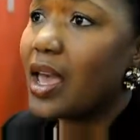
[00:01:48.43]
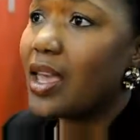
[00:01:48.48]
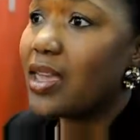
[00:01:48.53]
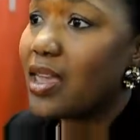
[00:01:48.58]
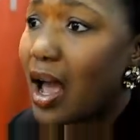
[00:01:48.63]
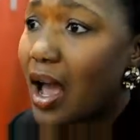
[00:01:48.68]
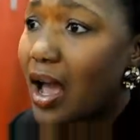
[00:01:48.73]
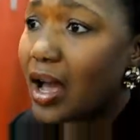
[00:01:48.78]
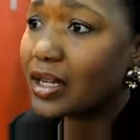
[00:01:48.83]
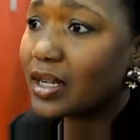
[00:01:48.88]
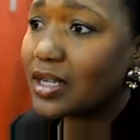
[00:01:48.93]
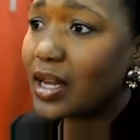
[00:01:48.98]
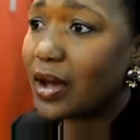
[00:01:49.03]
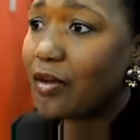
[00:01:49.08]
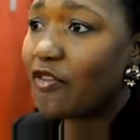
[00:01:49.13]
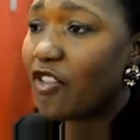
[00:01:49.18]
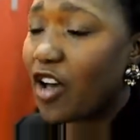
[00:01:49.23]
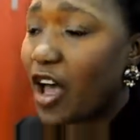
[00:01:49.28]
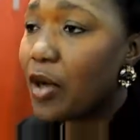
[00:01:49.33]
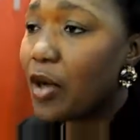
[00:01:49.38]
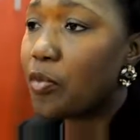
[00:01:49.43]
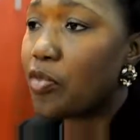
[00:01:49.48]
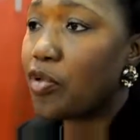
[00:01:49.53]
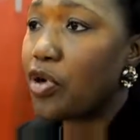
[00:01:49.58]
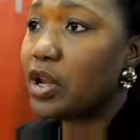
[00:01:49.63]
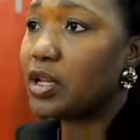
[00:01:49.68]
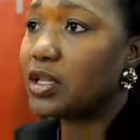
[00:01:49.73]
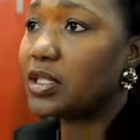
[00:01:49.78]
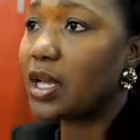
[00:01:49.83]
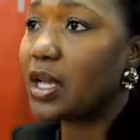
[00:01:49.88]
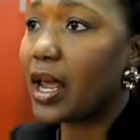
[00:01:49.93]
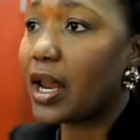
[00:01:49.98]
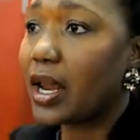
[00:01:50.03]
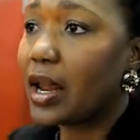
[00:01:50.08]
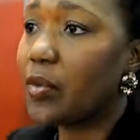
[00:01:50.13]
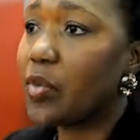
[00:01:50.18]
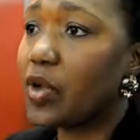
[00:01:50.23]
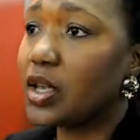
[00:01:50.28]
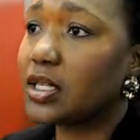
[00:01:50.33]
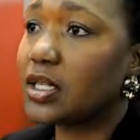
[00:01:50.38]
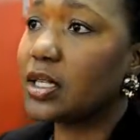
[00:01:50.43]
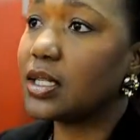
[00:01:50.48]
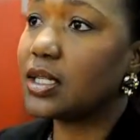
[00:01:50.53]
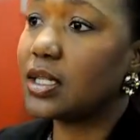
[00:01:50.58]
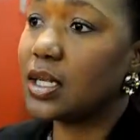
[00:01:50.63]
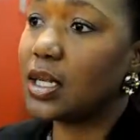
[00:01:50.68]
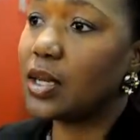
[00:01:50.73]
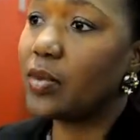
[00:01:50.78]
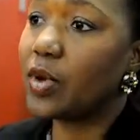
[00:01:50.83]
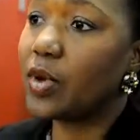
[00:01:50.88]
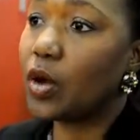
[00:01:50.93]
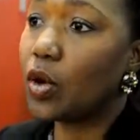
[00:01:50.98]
a young, vibrant, dynamic city,